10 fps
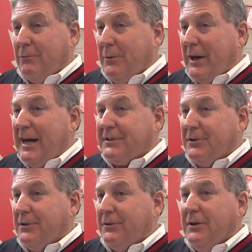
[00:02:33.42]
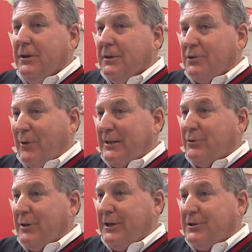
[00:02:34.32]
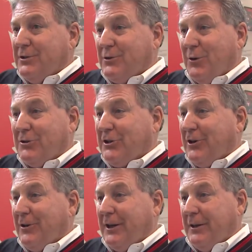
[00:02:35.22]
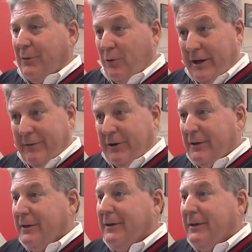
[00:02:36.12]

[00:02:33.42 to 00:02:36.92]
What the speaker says: would ask you to direct donations to our charity that we're giving